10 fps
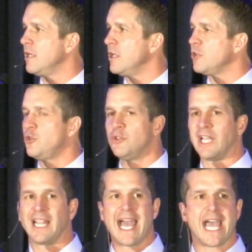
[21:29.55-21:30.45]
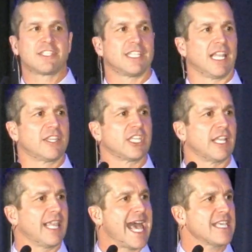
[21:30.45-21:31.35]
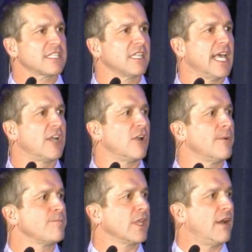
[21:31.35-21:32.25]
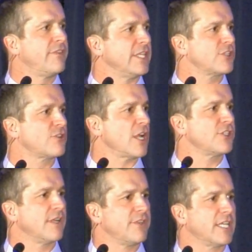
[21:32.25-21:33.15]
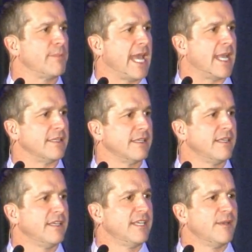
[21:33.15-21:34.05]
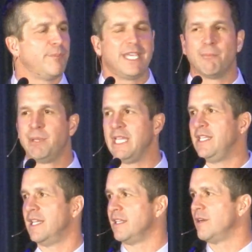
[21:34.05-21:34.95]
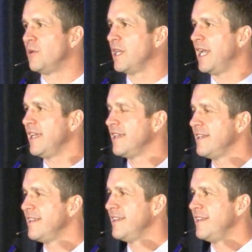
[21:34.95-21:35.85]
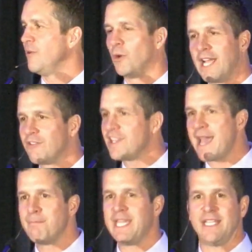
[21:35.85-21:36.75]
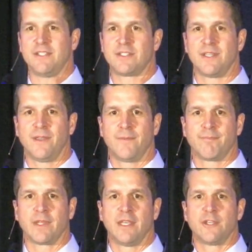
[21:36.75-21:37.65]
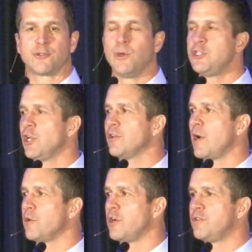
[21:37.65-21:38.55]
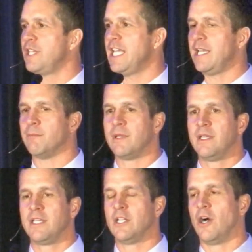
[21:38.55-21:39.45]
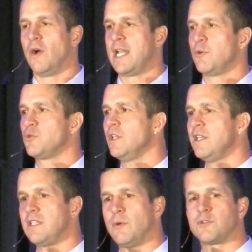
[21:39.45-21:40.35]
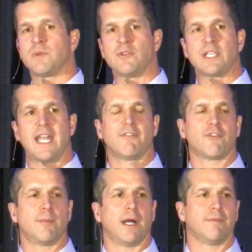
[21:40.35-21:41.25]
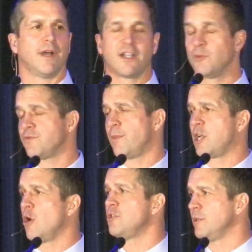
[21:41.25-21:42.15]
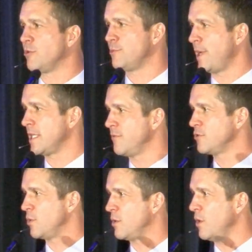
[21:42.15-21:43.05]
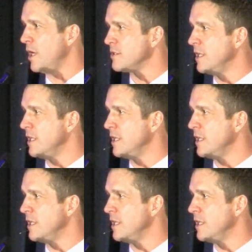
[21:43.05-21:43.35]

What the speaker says: to the last letter of the instruction of the command. Be obedient, okay? Whatever that means. So we shared that with our team, and it was kind of from a coaching perspective is what it was.